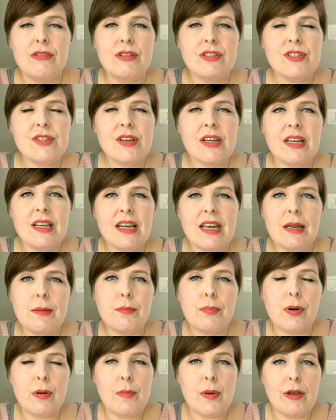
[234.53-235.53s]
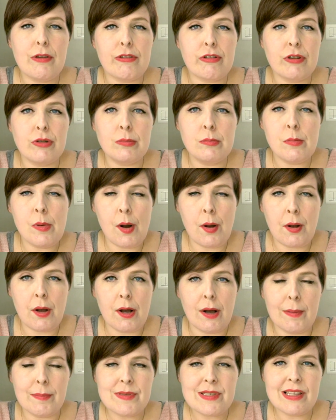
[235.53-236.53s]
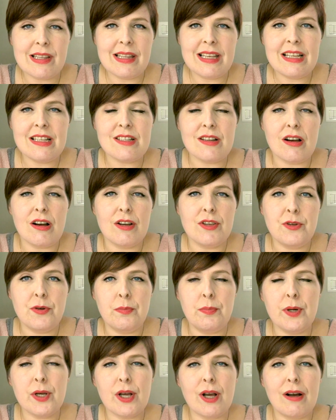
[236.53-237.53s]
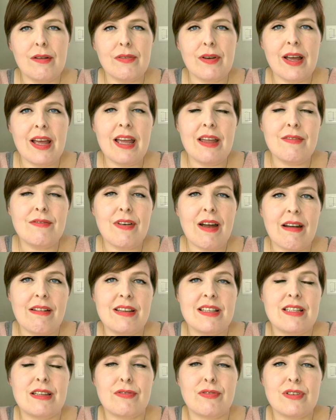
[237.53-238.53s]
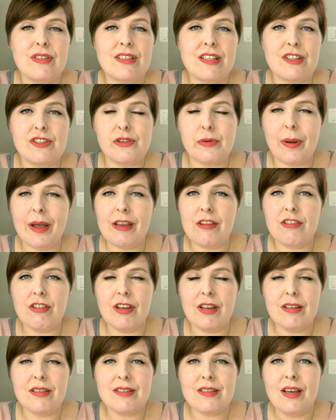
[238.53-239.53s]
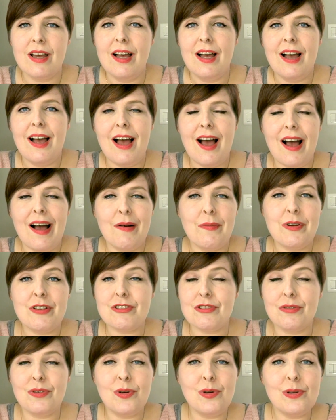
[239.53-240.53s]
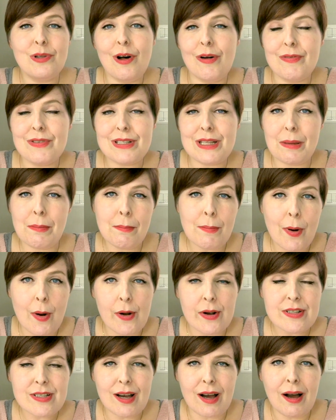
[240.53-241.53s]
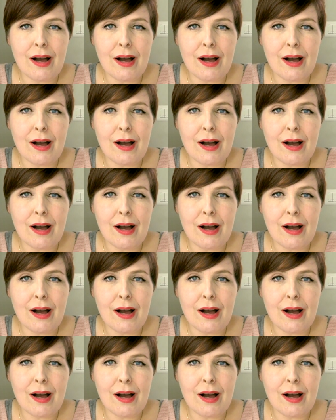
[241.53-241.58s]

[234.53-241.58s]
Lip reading: You're also going to need promotional mock-ups. So these are your book cover in various different situations, which are all obviously mocked